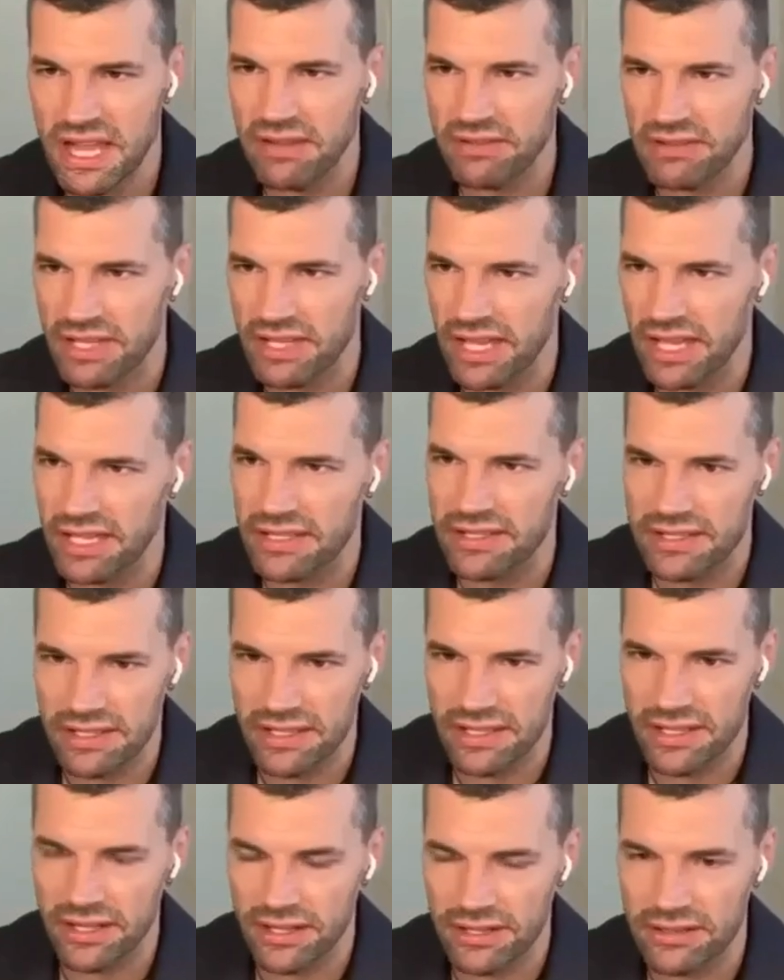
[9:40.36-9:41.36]
to
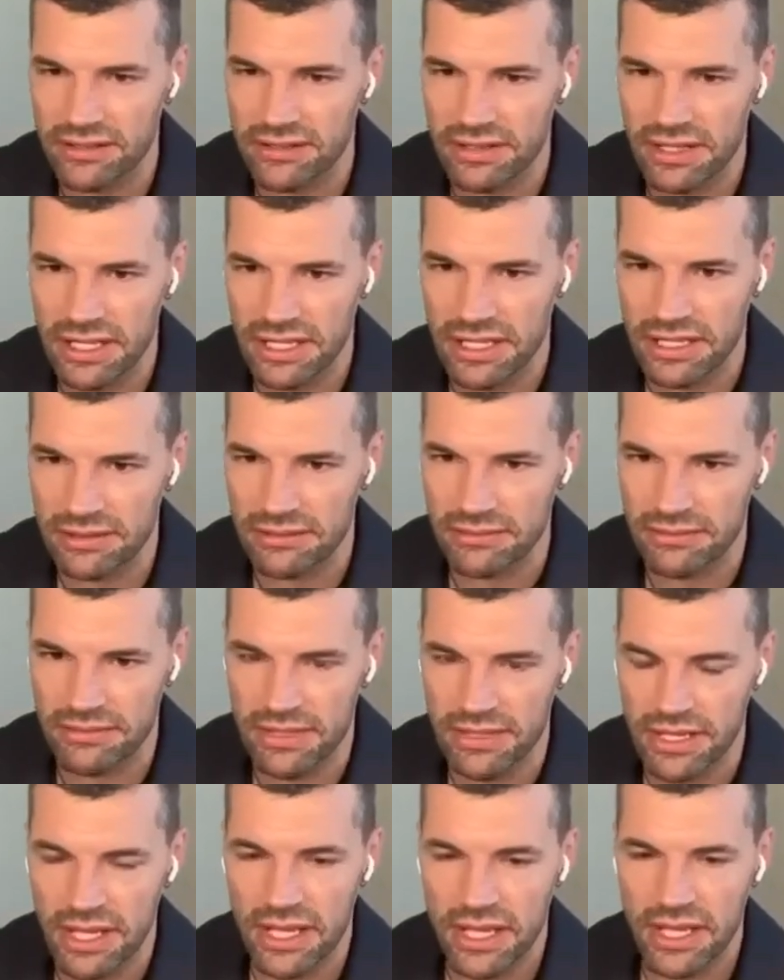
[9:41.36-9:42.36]
navigate,
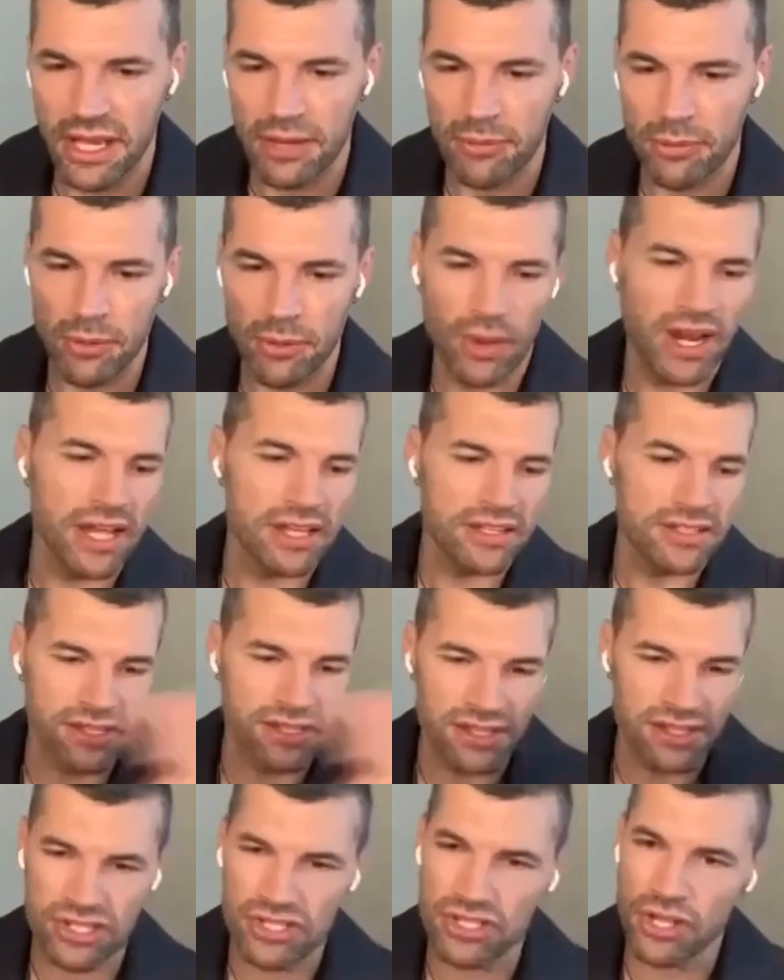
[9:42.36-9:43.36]
We went out
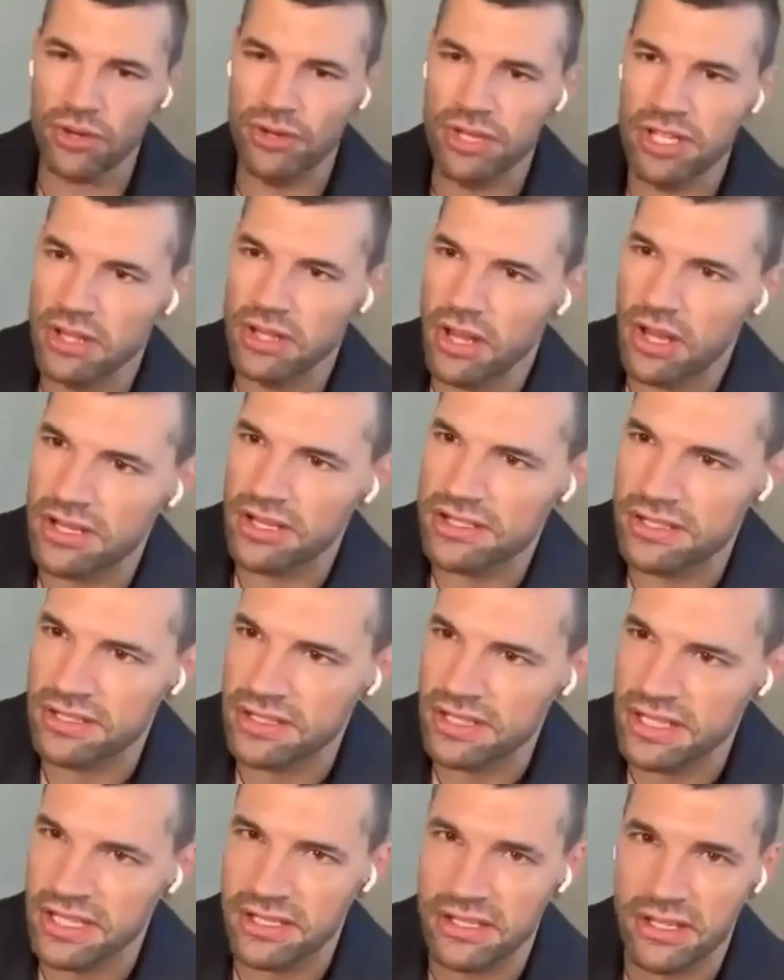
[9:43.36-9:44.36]
to the Sony
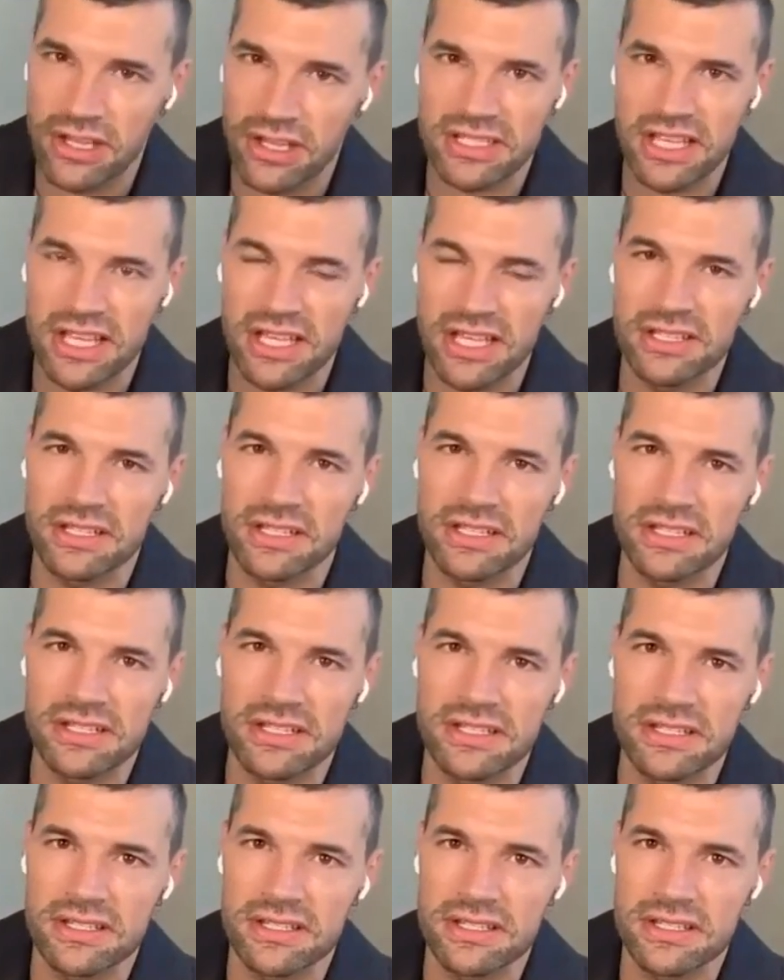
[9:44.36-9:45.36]
lot in Los
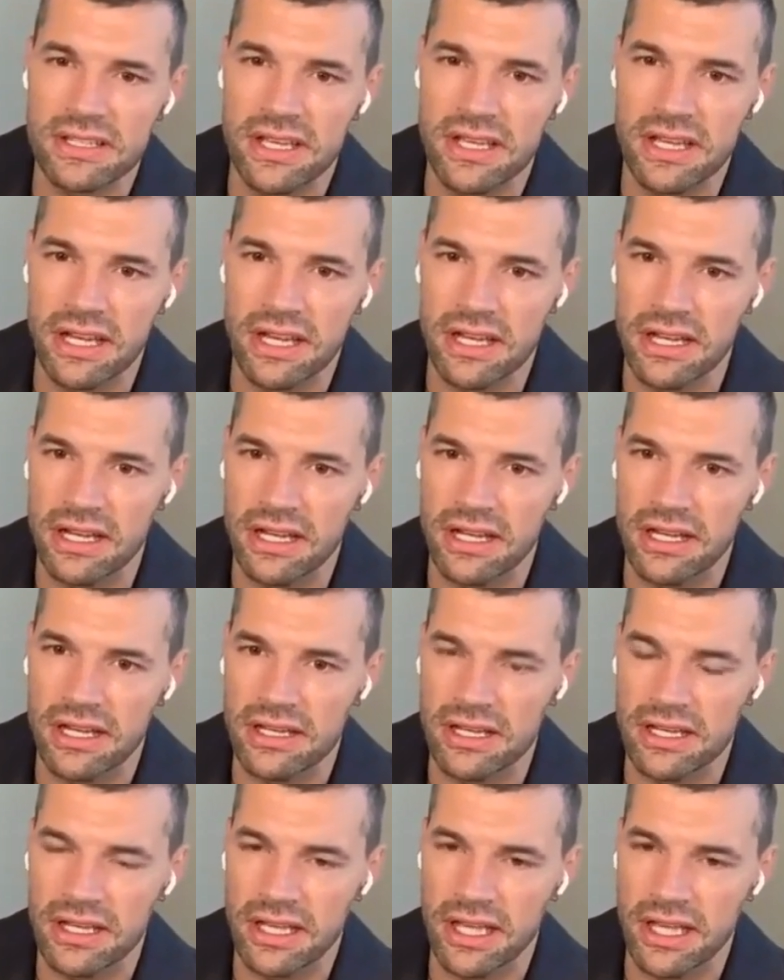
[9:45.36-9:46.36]
Angeles
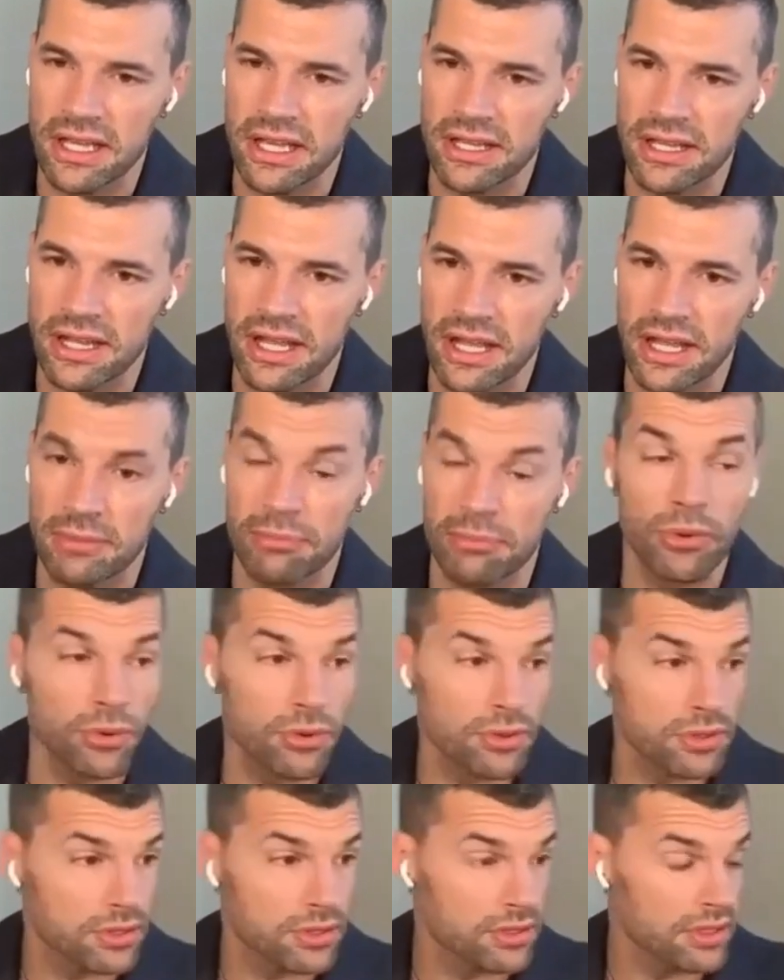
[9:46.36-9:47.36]
and
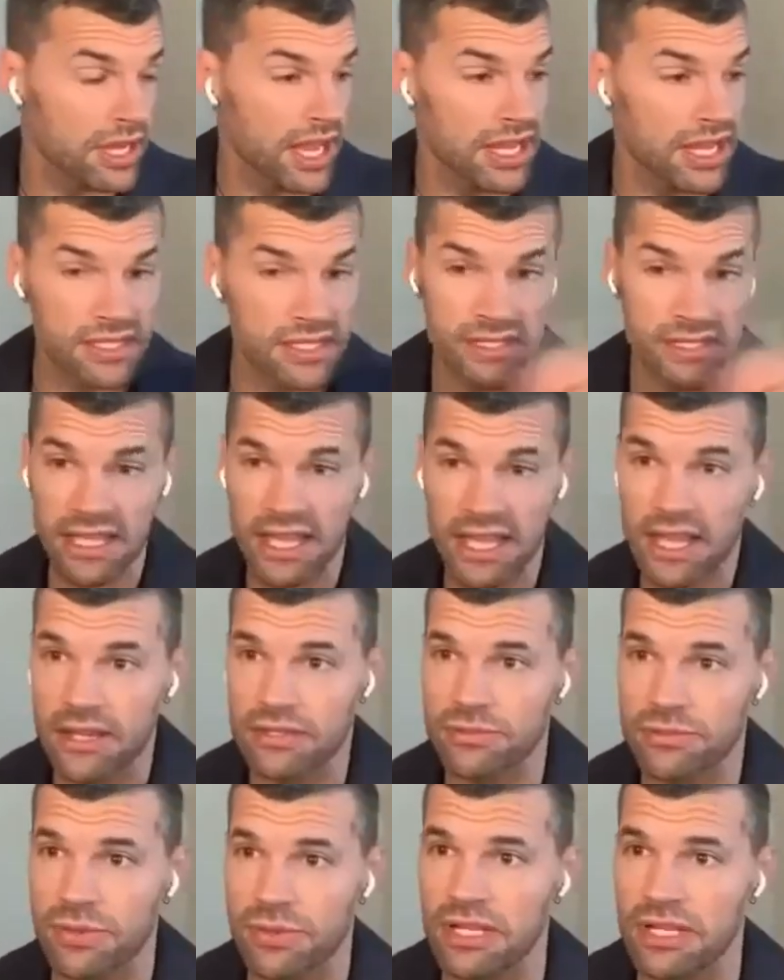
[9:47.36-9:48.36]
brought Ainsley
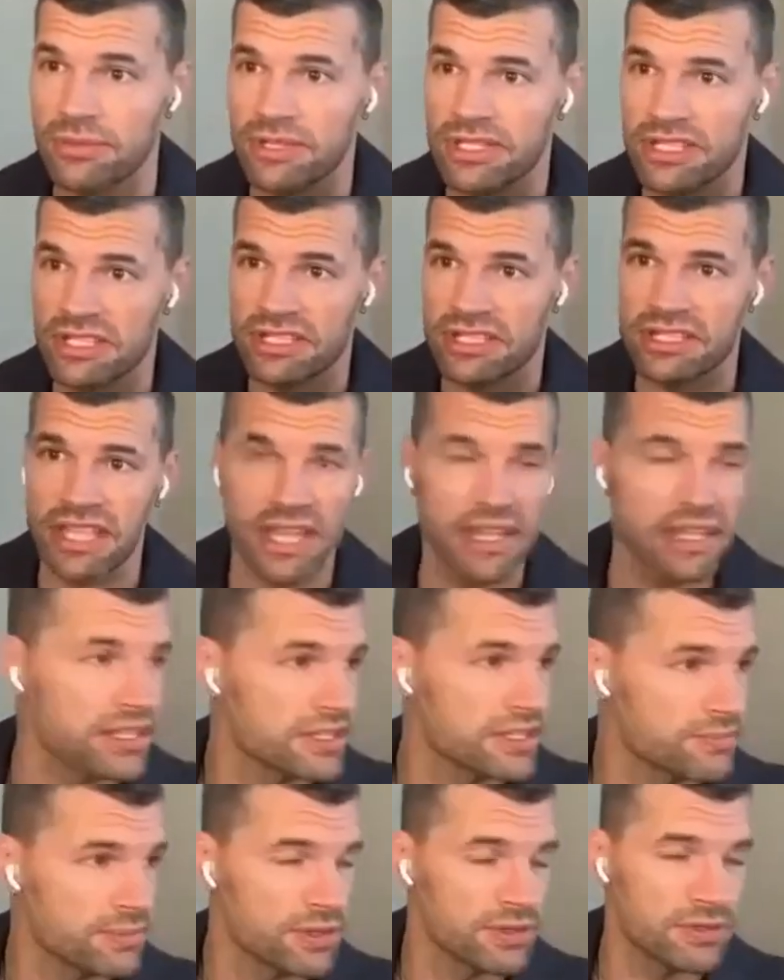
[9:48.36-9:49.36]
out as well, and we just sat
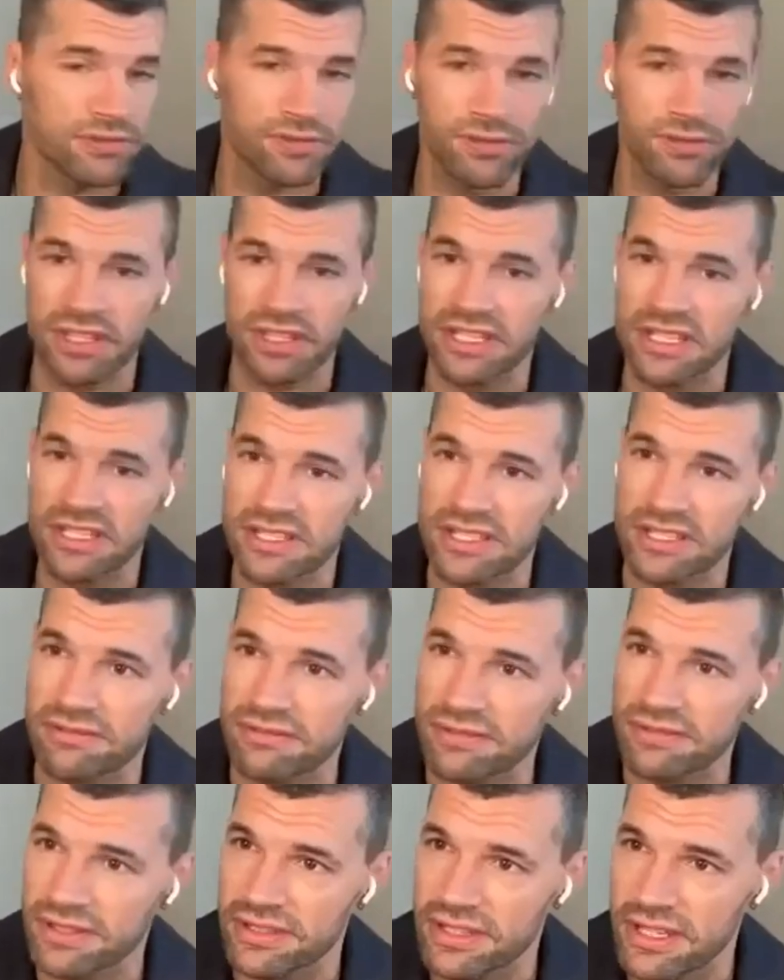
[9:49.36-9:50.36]
in this beautiful
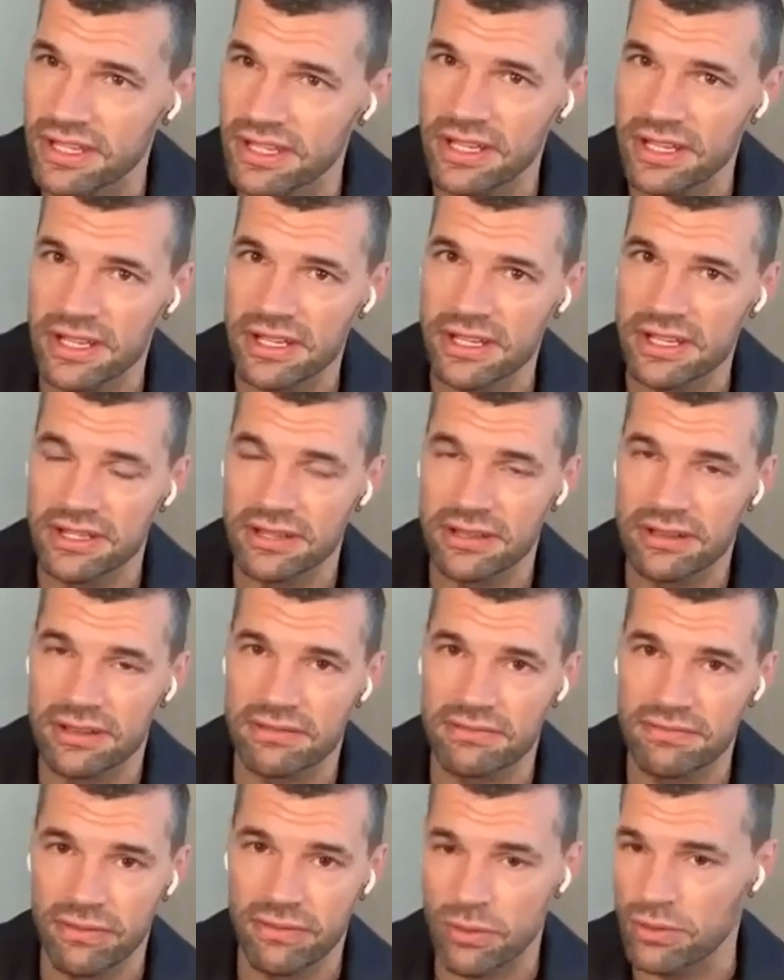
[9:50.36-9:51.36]
theater for
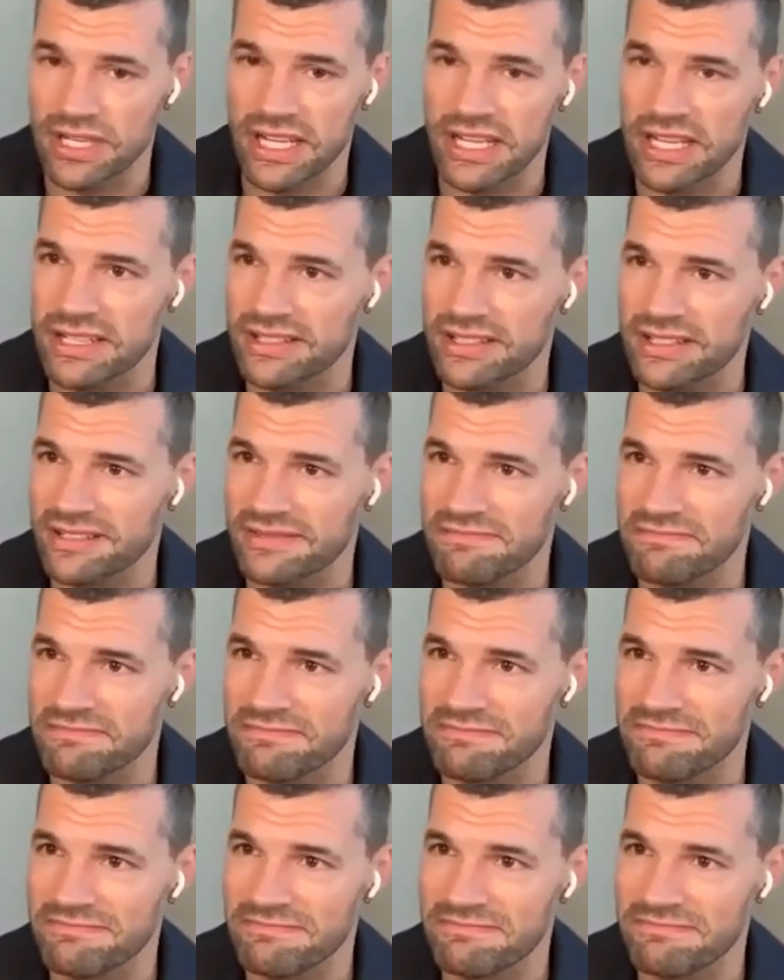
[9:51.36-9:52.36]
4 days and
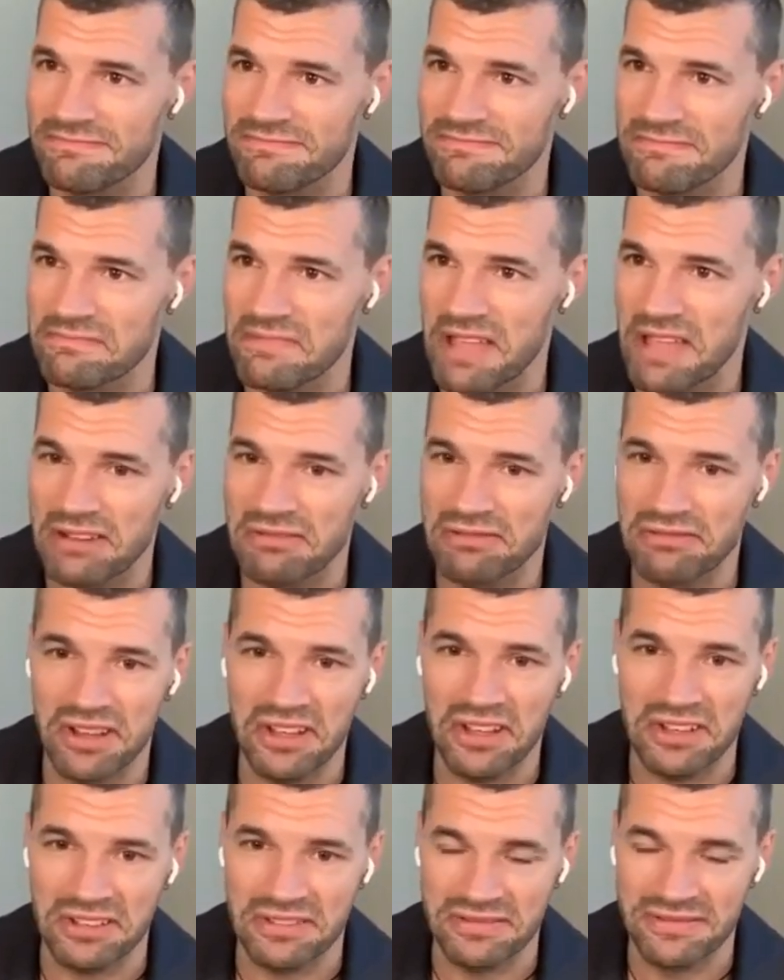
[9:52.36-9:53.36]
had
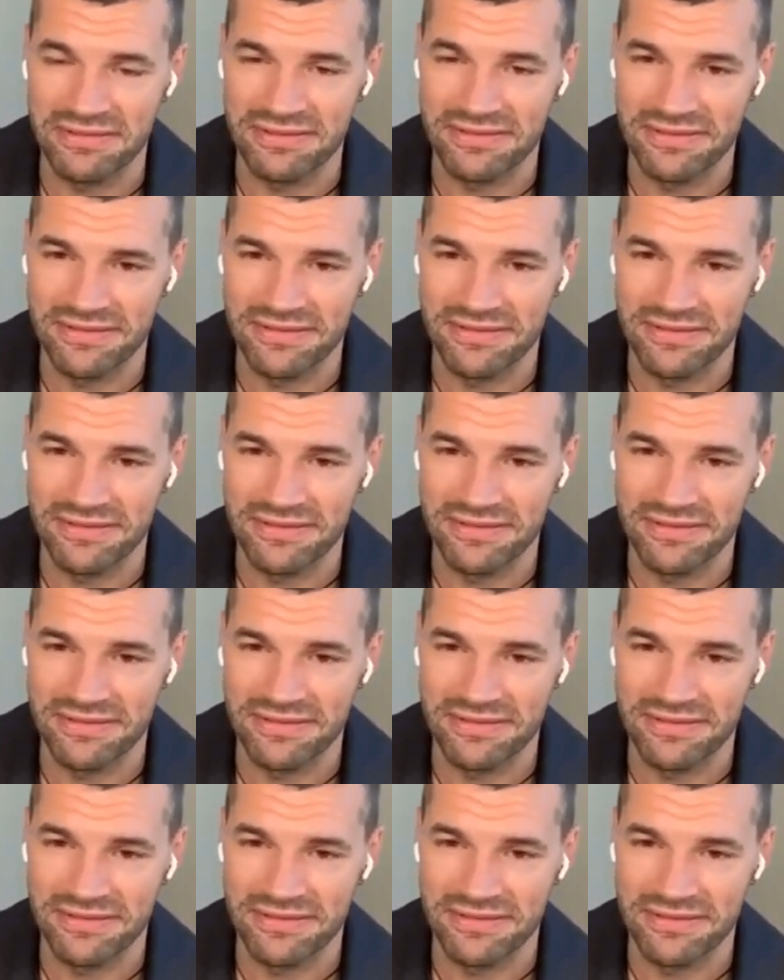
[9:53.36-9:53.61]
fun.